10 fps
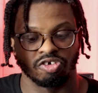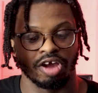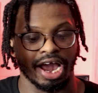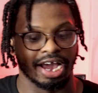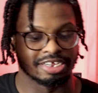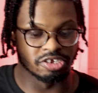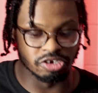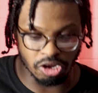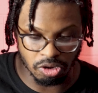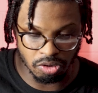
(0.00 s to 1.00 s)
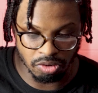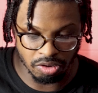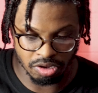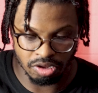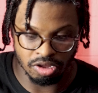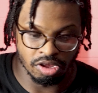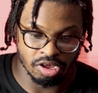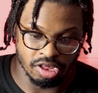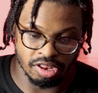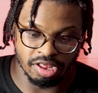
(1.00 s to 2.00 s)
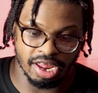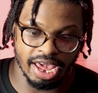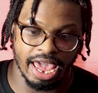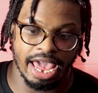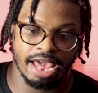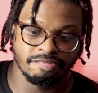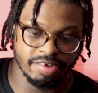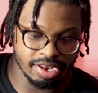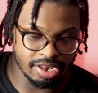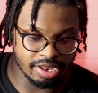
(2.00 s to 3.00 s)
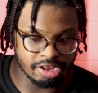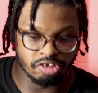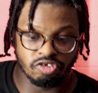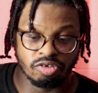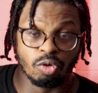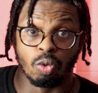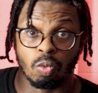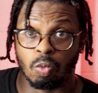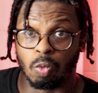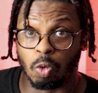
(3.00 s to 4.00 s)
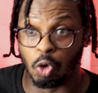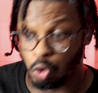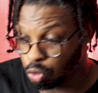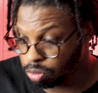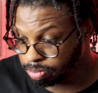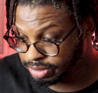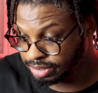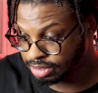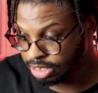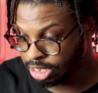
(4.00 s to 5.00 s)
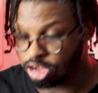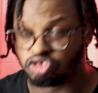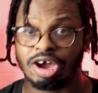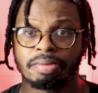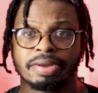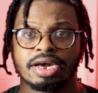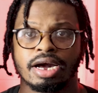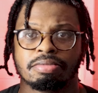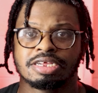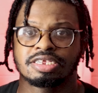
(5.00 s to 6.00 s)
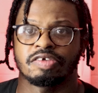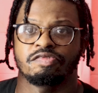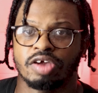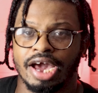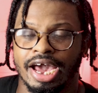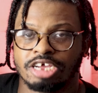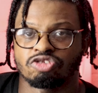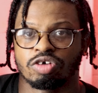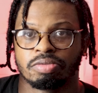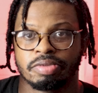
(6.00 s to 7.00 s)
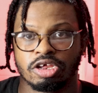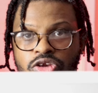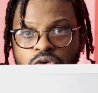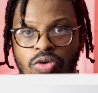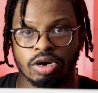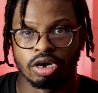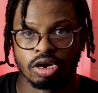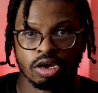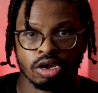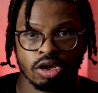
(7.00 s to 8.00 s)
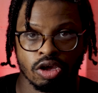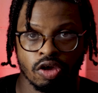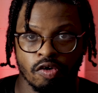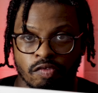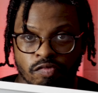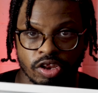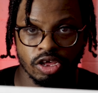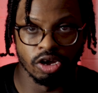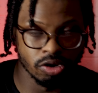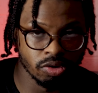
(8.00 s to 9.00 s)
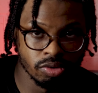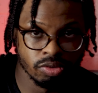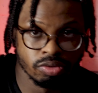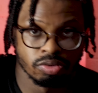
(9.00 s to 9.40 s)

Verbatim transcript: you guys to know that I have it. Oops. Drop in the comments if you guys want me to do a video